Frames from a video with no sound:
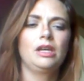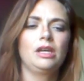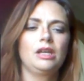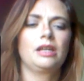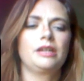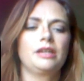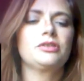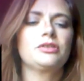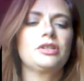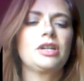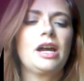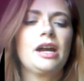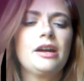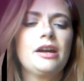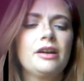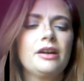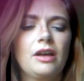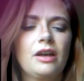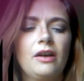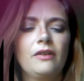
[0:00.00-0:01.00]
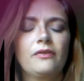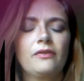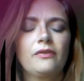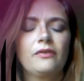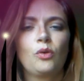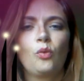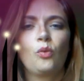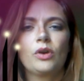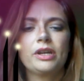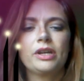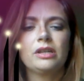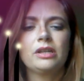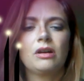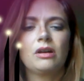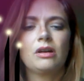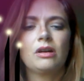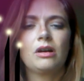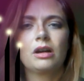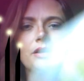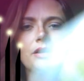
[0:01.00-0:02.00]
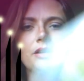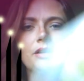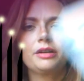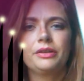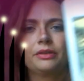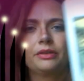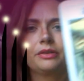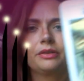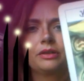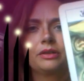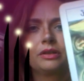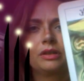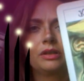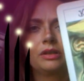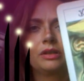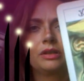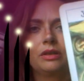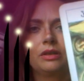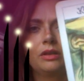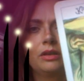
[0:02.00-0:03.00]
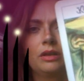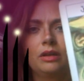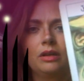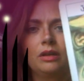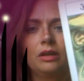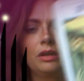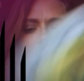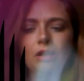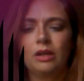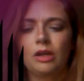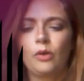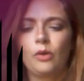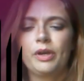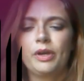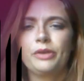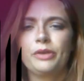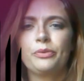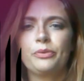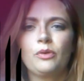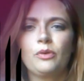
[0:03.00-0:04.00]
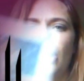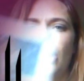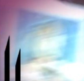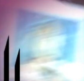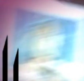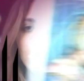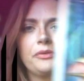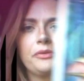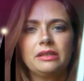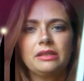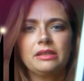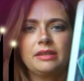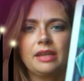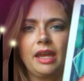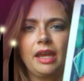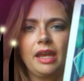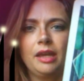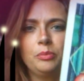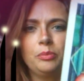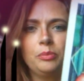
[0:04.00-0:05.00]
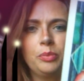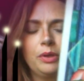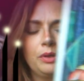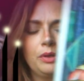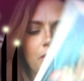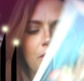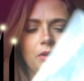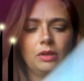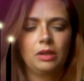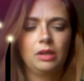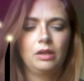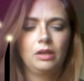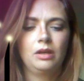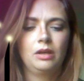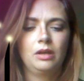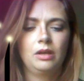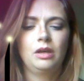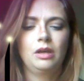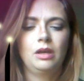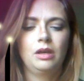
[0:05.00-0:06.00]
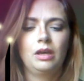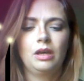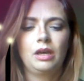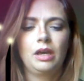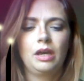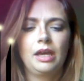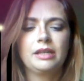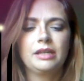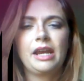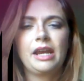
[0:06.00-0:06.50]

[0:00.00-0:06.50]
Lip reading: like you're tired of working hard, going through all the red tape, and